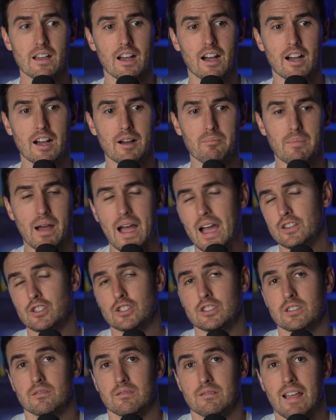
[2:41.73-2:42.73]
Um, I
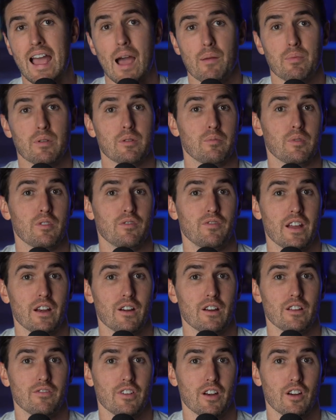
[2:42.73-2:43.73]
just happen to be
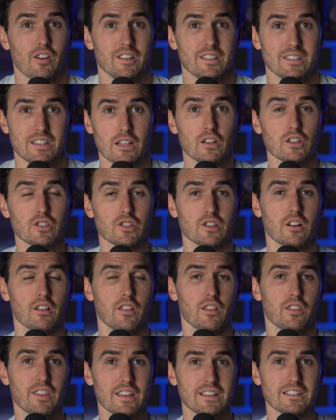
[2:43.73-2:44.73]
very, very diligent on
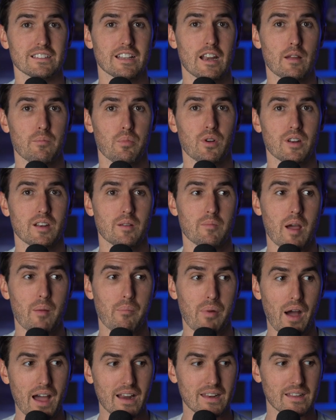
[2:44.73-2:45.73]
the things that I put into my
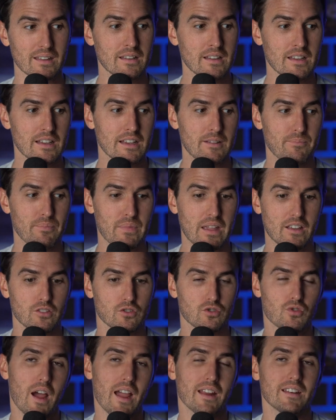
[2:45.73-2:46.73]
body
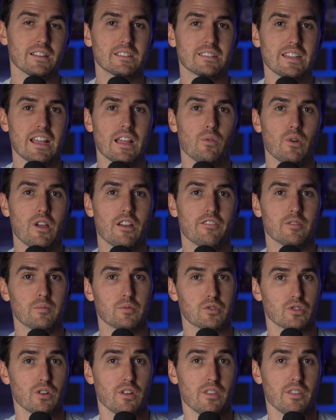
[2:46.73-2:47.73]
in trying to stay away
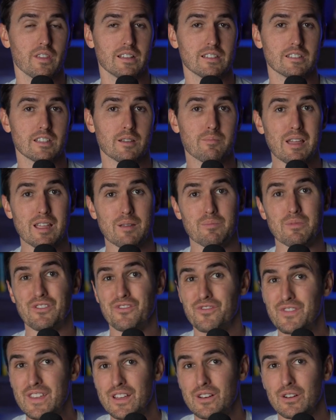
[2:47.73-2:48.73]
from certain things that make me
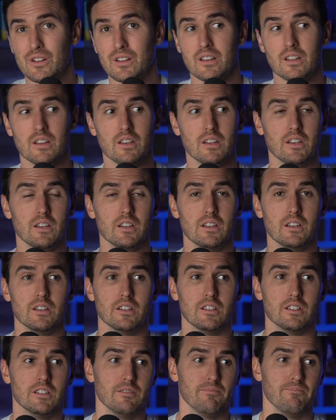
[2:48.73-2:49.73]
feel
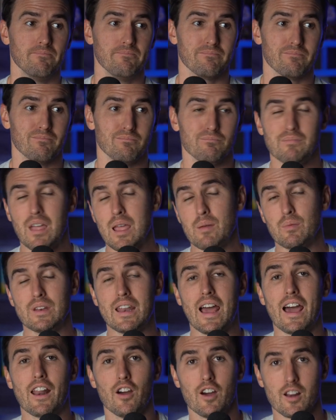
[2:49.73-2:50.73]
maybe
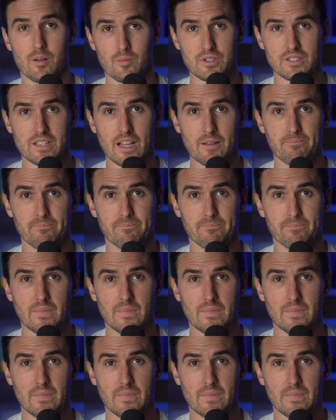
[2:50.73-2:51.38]
not 100%.